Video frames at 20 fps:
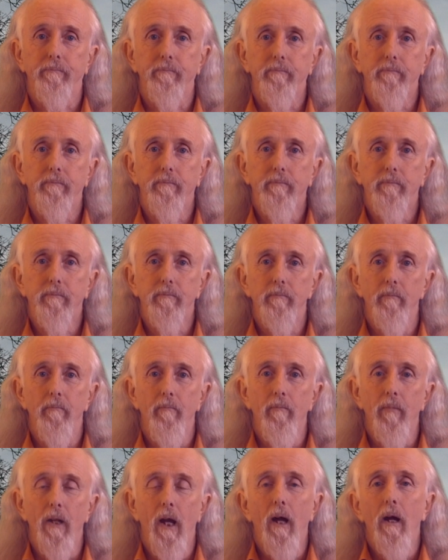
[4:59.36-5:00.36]

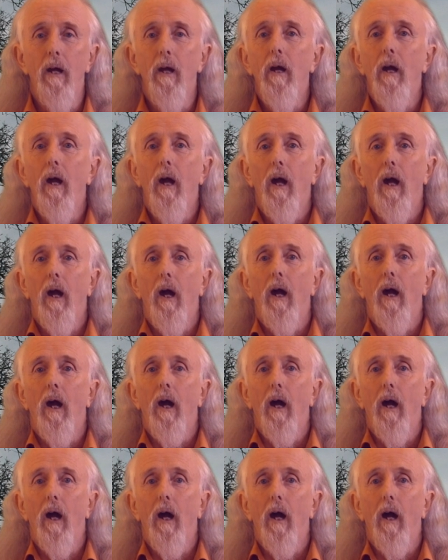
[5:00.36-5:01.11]
[no speech]